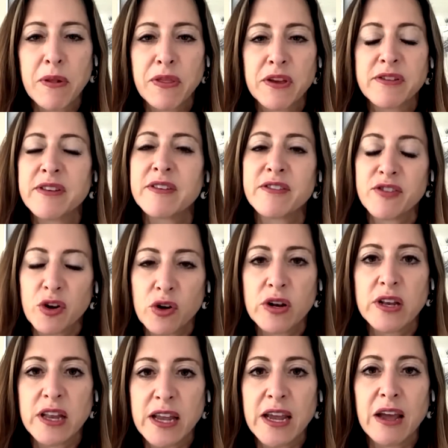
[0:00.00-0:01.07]
but this is
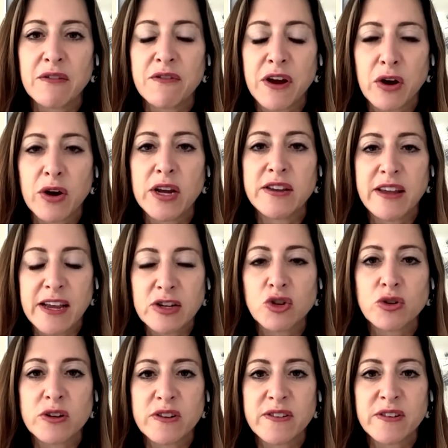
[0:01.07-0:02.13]
certainly a very
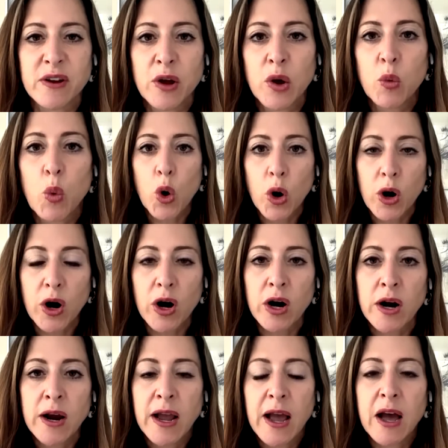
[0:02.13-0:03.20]
dangerous
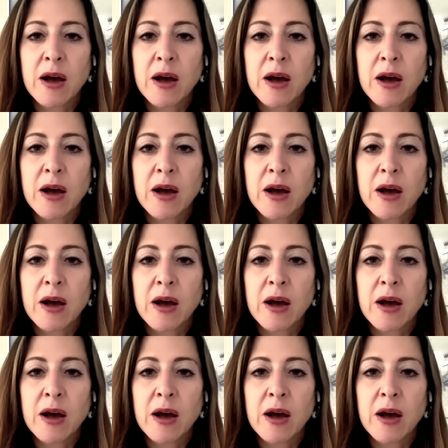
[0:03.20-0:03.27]
war